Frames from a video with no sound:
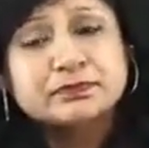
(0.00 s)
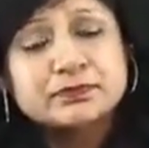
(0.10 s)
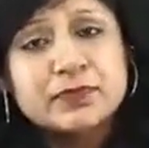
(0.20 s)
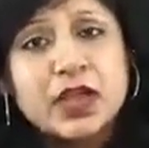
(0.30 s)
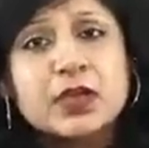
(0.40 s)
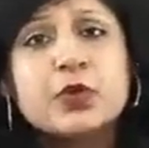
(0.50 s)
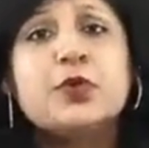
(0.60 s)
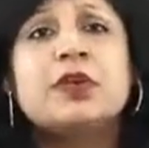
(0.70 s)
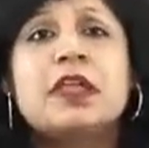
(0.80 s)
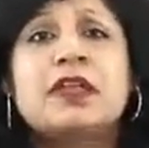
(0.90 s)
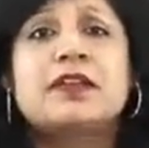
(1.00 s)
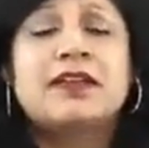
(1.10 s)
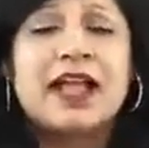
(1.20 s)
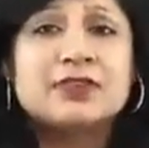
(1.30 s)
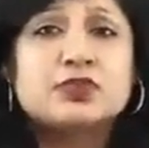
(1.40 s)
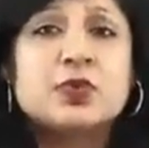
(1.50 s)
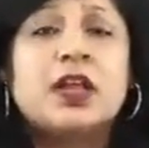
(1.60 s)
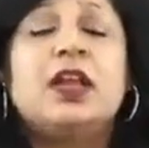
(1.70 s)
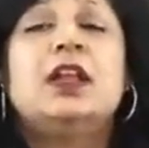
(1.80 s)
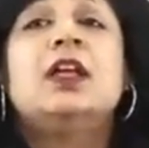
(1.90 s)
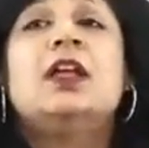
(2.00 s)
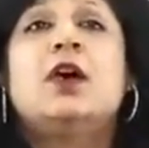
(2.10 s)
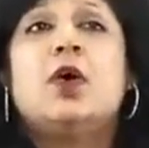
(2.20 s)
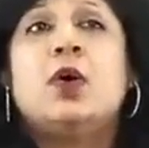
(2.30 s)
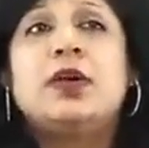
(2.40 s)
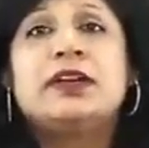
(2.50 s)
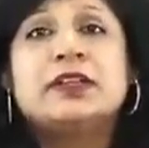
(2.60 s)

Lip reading: chronic, gradual, or it is